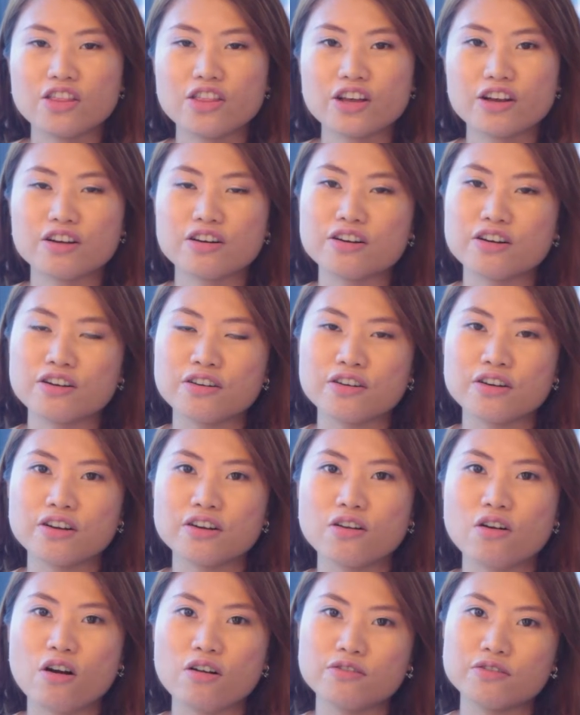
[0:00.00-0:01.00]
thicker
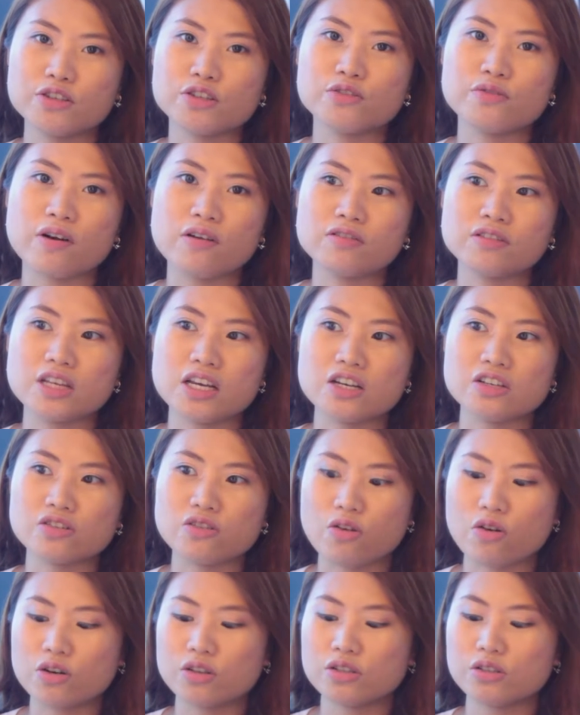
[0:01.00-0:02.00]
coverage
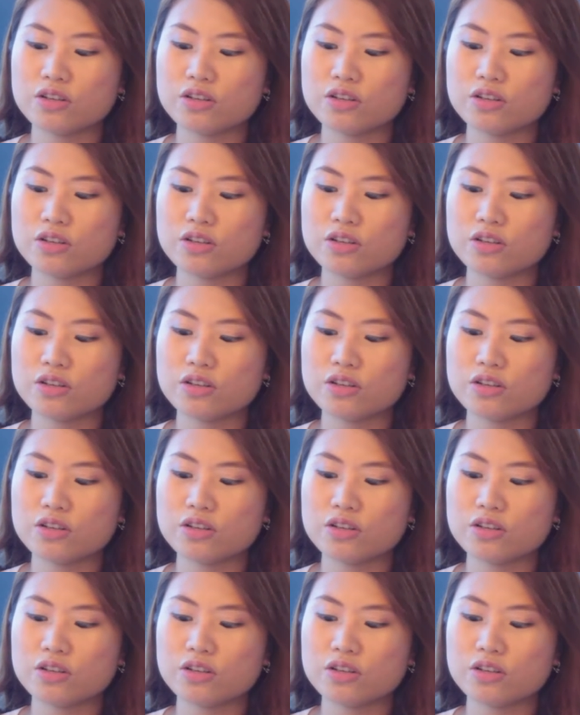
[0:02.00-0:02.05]
foundation.